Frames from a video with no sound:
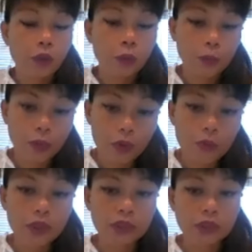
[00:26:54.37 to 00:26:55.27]
The
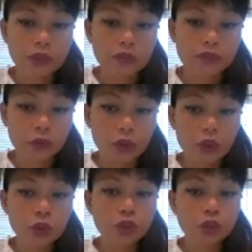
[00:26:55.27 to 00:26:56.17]
moment for
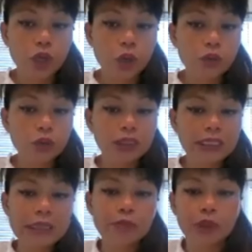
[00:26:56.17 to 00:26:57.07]
you to go
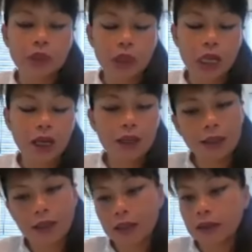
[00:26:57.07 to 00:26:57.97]
deep
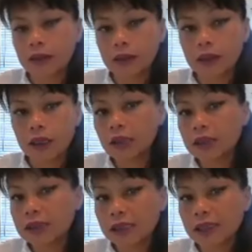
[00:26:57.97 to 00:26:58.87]
again,
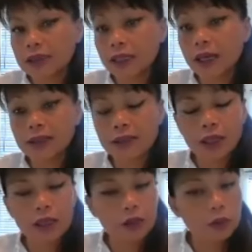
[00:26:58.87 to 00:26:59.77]
understanding
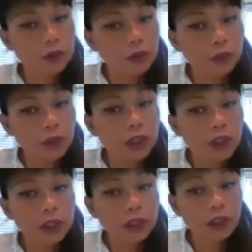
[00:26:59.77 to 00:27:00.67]
exactly who you
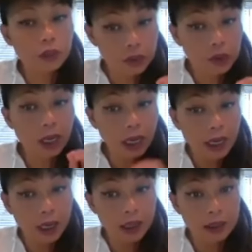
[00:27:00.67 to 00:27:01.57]
were, who you
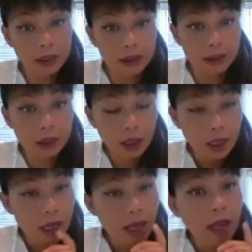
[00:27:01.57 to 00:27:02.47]
are here,
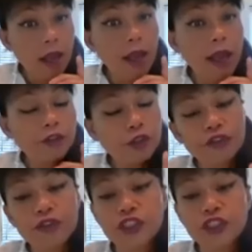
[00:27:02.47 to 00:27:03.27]
and your